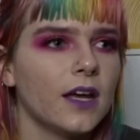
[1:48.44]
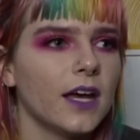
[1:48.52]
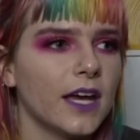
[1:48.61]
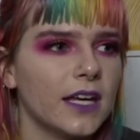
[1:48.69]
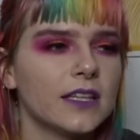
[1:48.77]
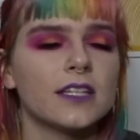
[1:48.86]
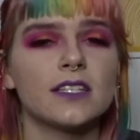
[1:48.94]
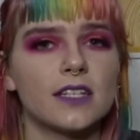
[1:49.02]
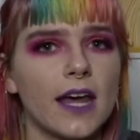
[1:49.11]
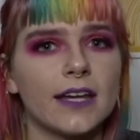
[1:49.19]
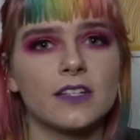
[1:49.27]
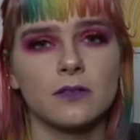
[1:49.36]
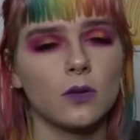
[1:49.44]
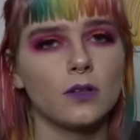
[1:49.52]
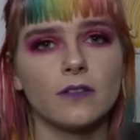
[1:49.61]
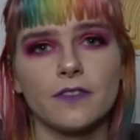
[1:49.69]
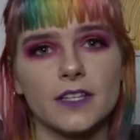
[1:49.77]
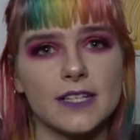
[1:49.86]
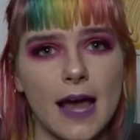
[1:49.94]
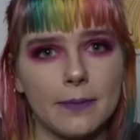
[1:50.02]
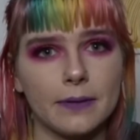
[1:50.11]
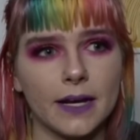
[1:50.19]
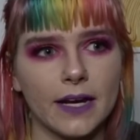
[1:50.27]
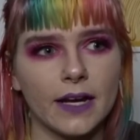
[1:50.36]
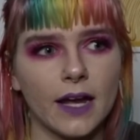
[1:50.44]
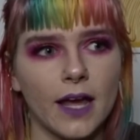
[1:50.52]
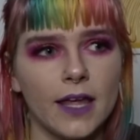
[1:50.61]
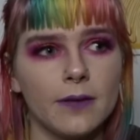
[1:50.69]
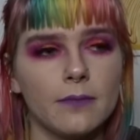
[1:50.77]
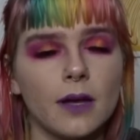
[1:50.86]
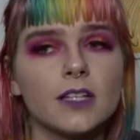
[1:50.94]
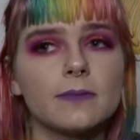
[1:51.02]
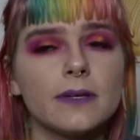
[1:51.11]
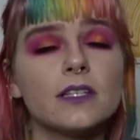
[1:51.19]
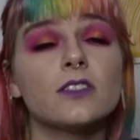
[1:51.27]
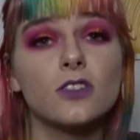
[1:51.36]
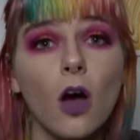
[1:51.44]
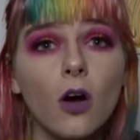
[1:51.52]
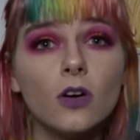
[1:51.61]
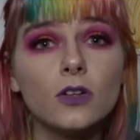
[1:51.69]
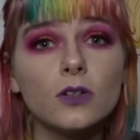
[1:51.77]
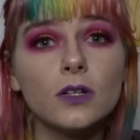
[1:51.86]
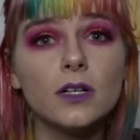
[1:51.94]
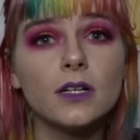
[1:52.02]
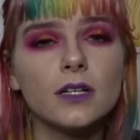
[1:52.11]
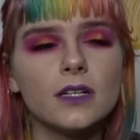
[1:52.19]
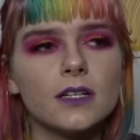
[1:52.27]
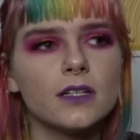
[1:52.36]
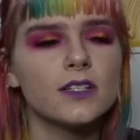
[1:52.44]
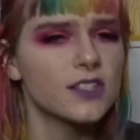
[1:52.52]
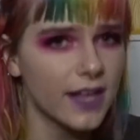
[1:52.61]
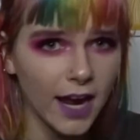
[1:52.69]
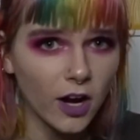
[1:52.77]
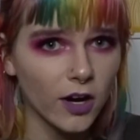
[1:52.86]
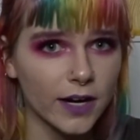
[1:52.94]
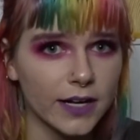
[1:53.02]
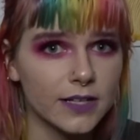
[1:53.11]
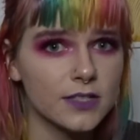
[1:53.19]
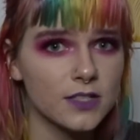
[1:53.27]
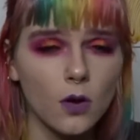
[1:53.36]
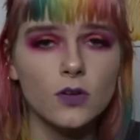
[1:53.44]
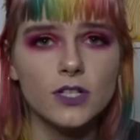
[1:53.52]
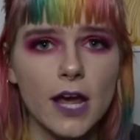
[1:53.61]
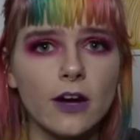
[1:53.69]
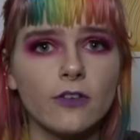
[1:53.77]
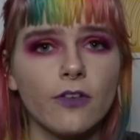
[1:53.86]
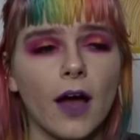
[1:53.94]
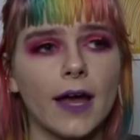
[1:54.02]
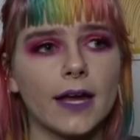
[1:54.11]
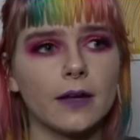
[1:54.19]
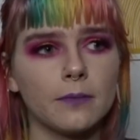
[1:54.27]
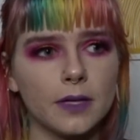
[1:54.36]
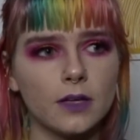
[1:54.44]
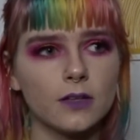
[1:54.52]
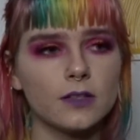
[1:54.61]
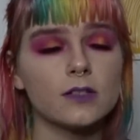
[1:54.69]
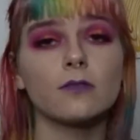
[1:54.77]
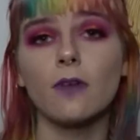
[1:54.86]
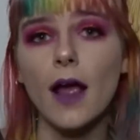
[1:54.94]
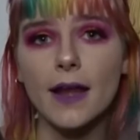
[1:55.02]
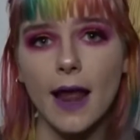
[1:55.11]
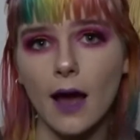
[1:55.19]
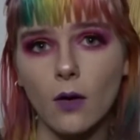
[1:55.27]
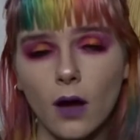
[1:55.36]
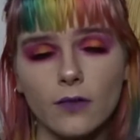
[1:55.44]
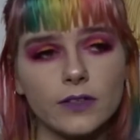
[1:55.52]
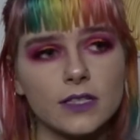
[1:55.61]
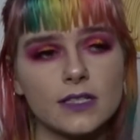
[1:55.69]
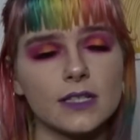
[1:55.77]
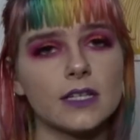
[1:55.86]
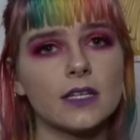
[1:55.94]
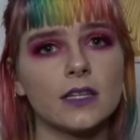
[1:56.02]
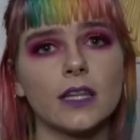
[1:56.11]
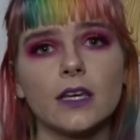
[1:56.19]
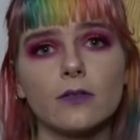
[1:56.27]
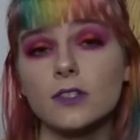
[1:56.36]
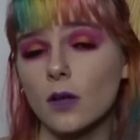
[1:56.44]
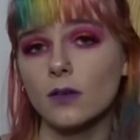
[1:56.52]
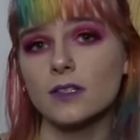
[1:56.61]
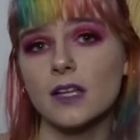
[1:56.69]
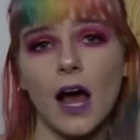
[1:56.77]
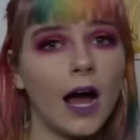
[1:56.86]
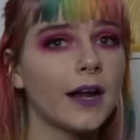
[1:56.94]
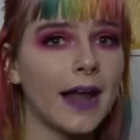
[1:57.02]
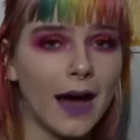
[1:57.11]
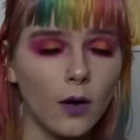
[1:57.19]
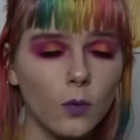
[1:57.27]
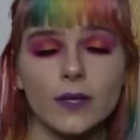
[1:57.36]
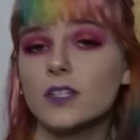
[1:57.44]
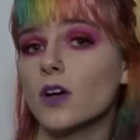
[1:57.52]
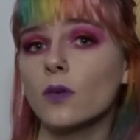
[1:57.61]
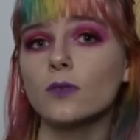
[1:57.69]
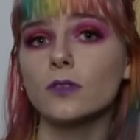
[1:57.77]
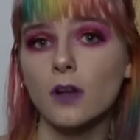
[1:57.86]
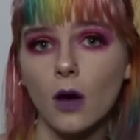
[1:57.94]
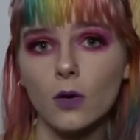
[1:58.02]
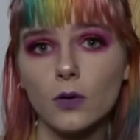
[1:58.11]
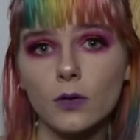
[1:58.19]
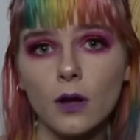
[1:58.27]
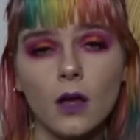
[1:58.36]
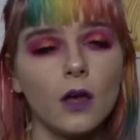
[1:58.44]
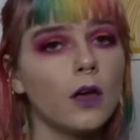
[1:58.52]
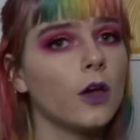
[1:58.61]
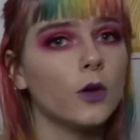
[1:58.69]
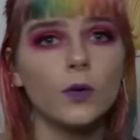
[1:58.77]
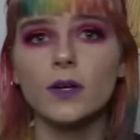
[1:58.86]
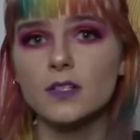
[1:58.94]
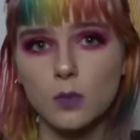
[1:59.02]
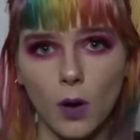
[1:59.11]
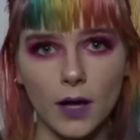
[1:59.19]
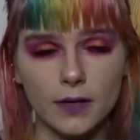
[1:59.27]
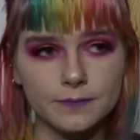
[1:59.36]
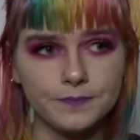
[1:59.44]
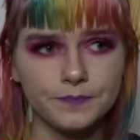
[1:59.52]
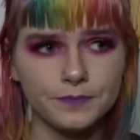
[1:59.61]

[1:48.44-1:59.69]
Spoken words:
in the States with all of this happening. It must be so scary, so terrifying, because right now, obviously, the results aren't out. We don't know who has won,